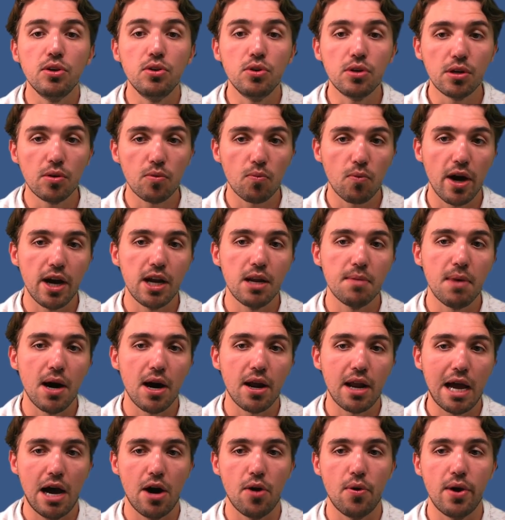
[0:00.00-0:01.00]
you can write
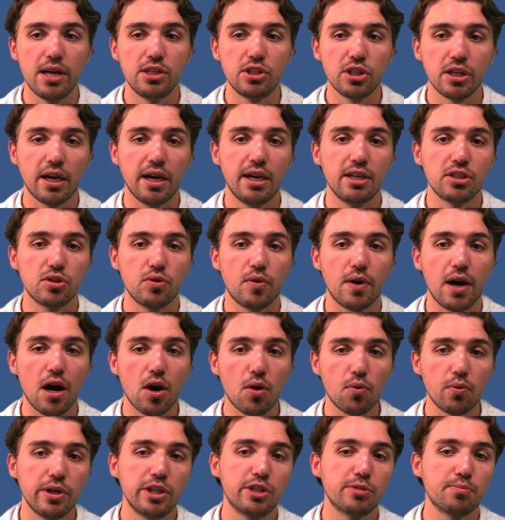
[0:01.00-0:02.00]
about how educational
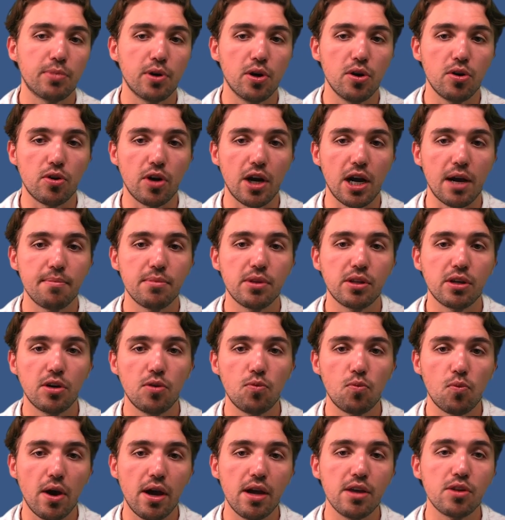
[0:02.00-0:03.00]
outreach programs can
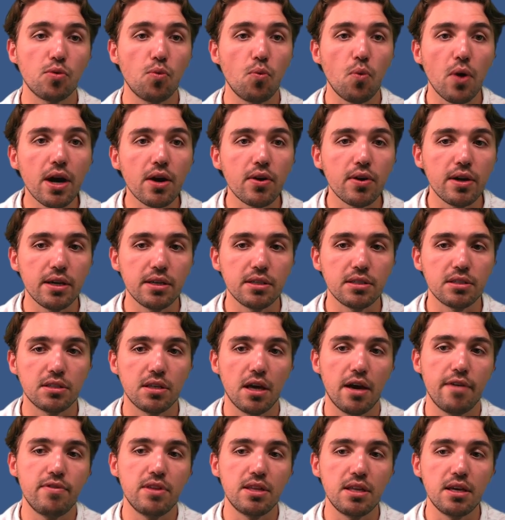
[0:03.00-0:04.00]
raise awareness
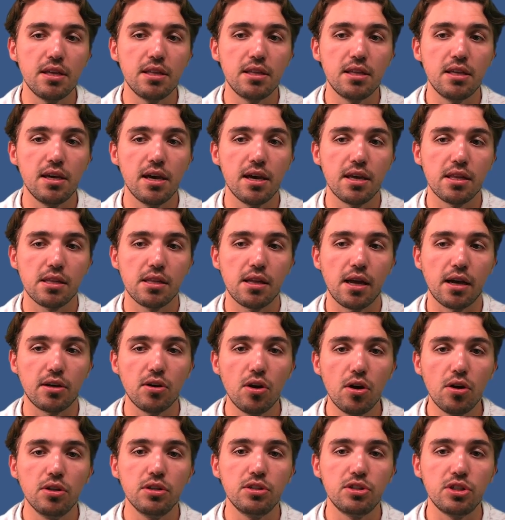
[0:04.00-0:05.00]
of CCS
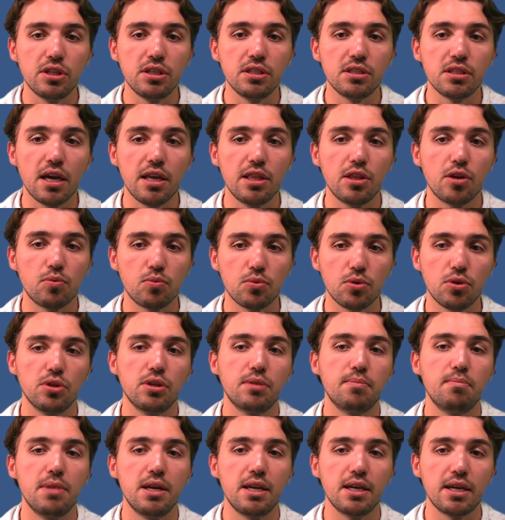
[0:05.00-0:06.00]
technologies and their role
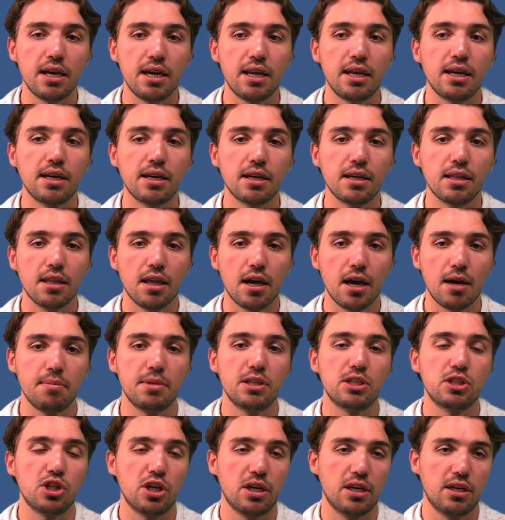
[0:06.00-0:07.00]
in mitigating
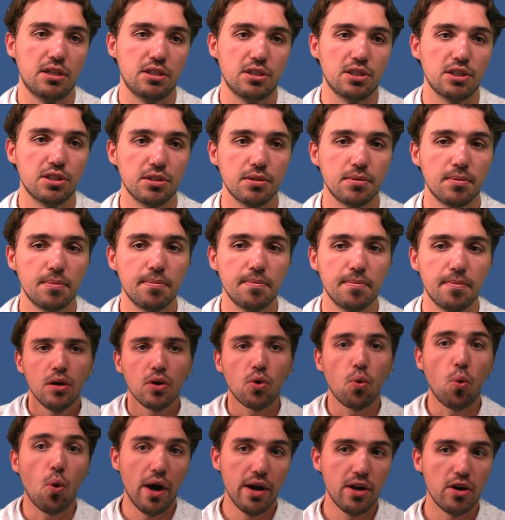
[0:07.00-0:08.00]
climate change.
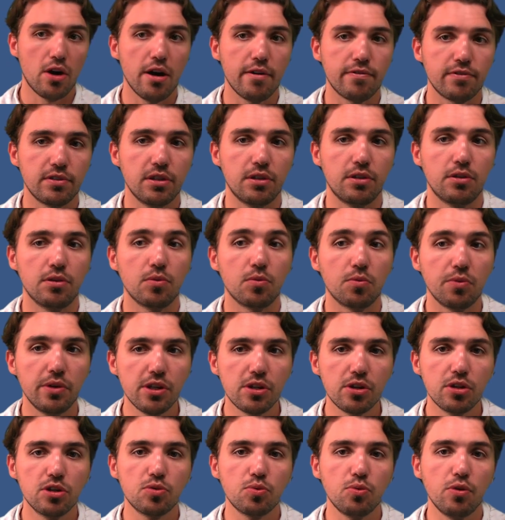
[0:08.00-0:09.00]
Quite often,
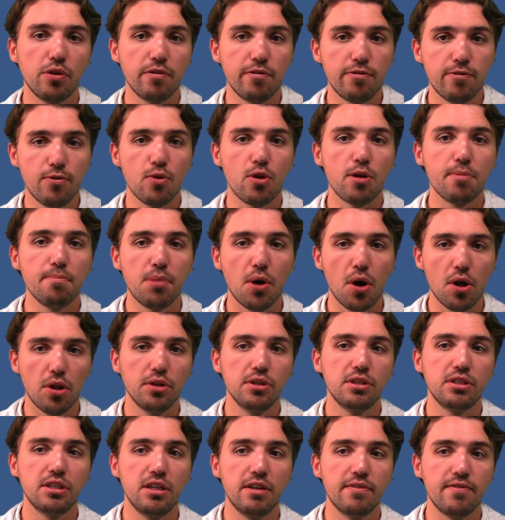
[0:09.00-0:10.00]
research will inform
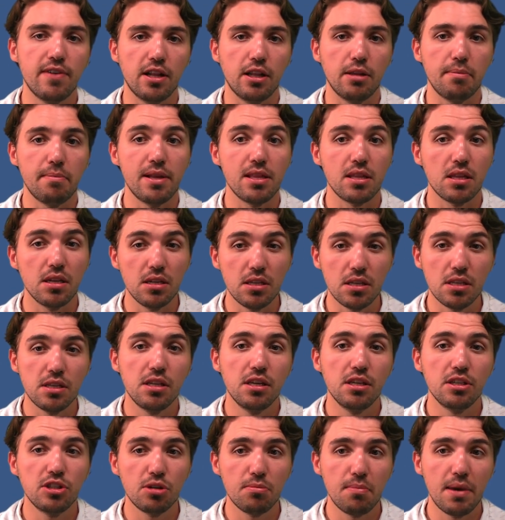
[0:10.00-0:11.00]
policy developments and
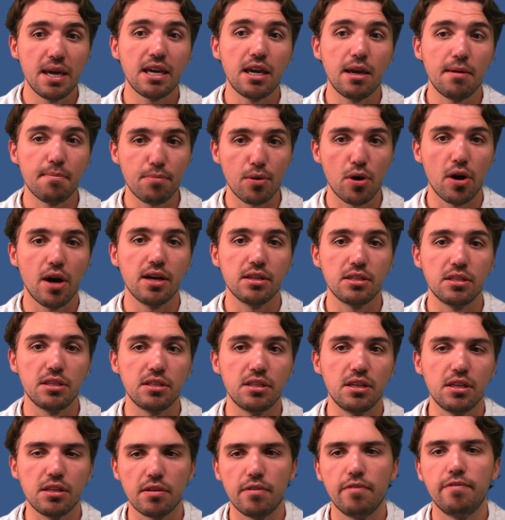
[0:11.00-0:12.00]
decision-making
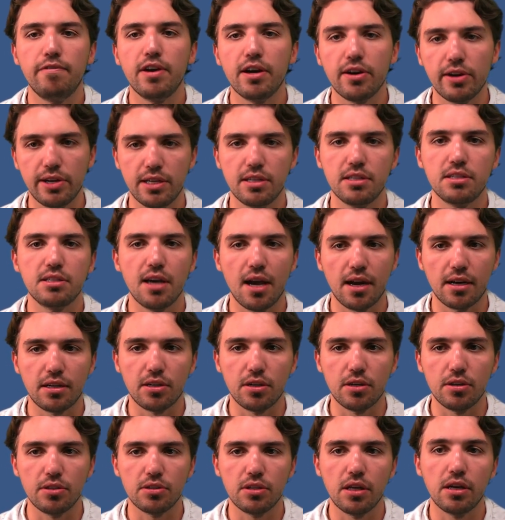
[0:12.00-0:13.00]
processes in various
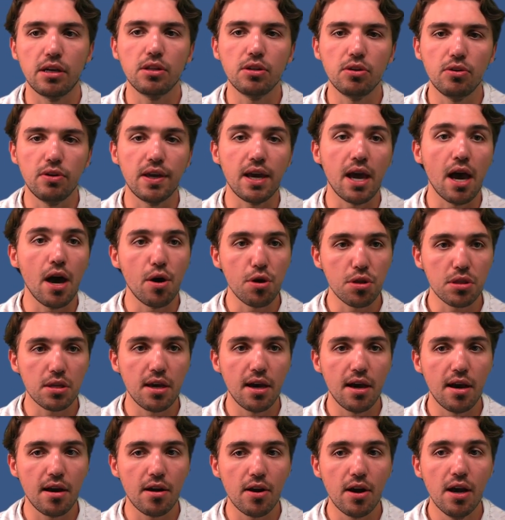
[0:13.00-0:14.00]
sectors, including
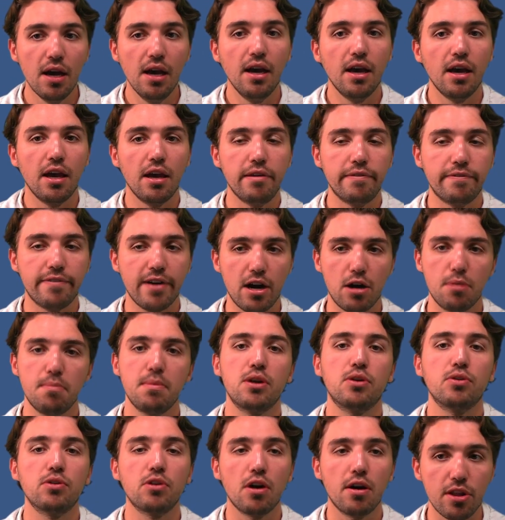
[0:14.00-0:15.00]
healthcare,
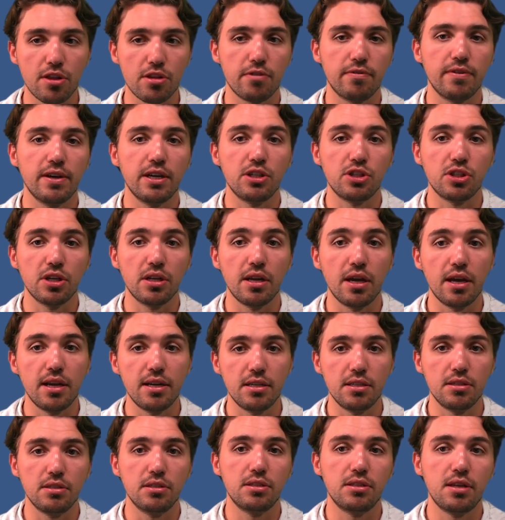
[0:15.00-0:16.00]
environmental conservation,
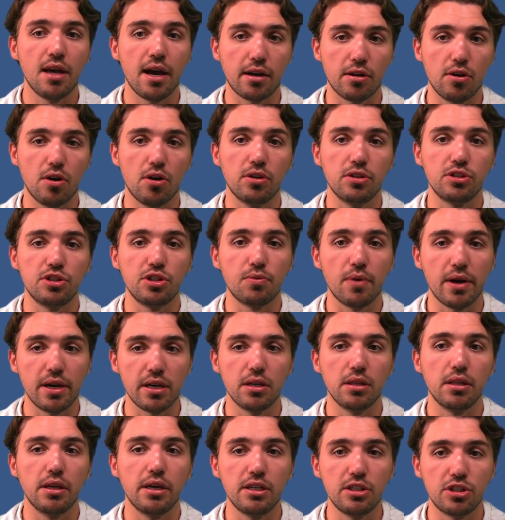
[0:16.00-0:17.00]
and technology
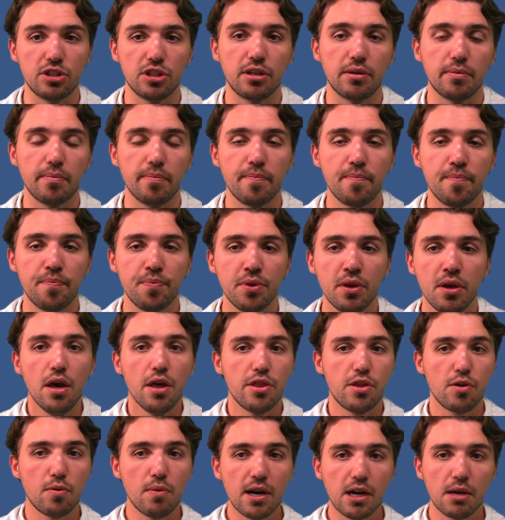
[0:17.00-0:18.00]
regulation.
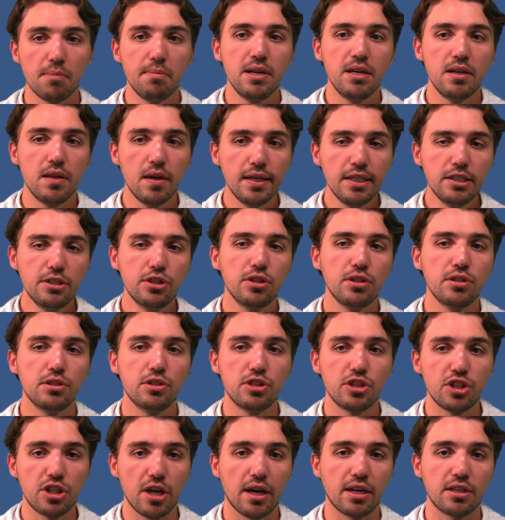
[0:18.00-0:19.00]
The recommendations
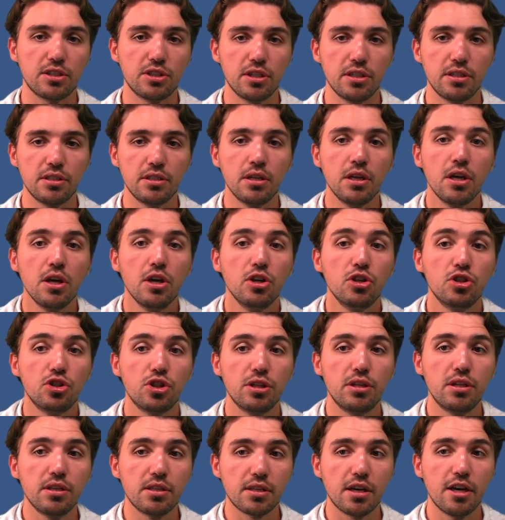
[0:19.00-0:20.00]
section
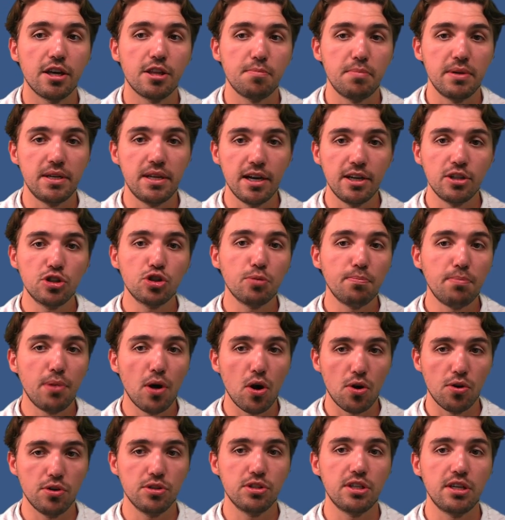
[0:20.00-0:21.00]
should discuss potential
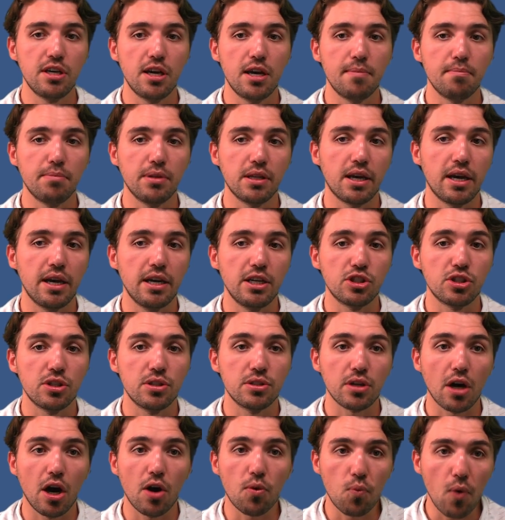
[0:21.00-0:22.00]
policy
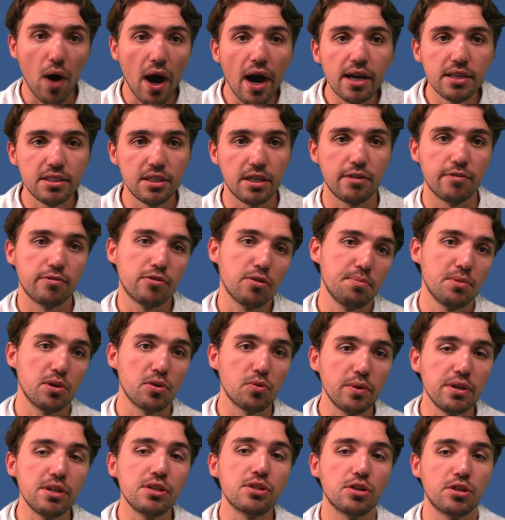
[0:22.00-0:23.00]
implications arising from your
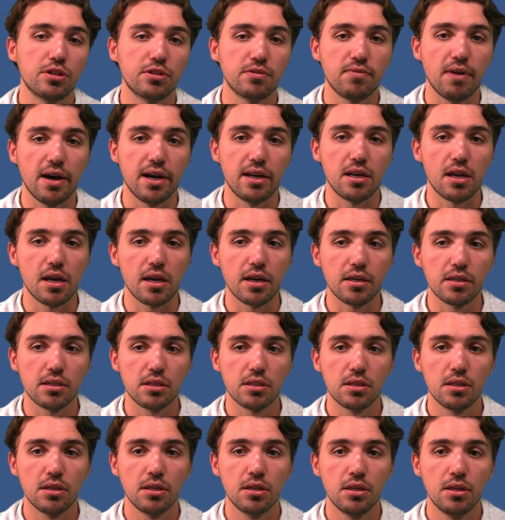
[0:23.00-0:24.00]
research
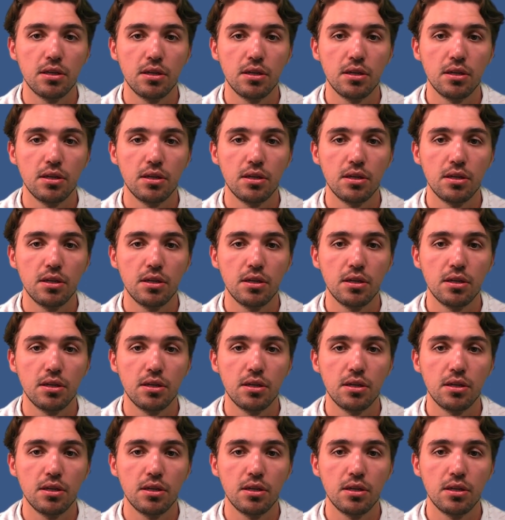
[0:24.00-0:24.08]
findings.